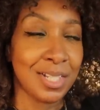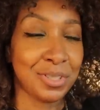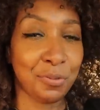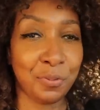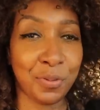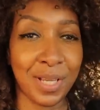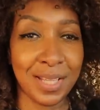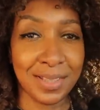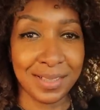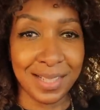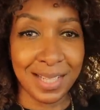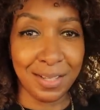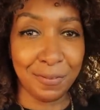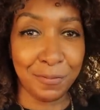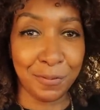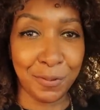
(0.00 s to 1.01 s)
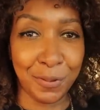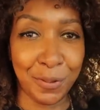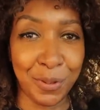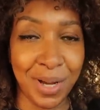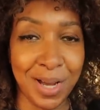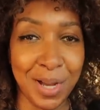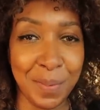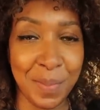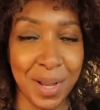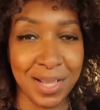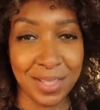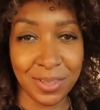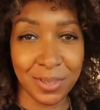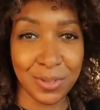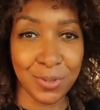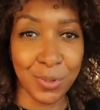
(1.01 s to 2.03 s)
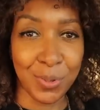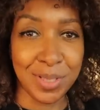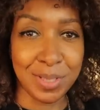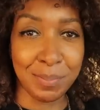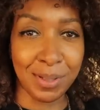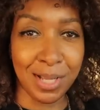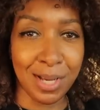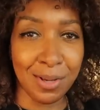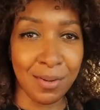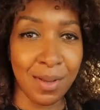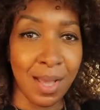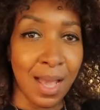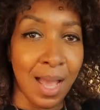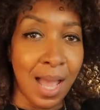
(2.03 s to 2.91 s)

Don't forget the link for and other stories below,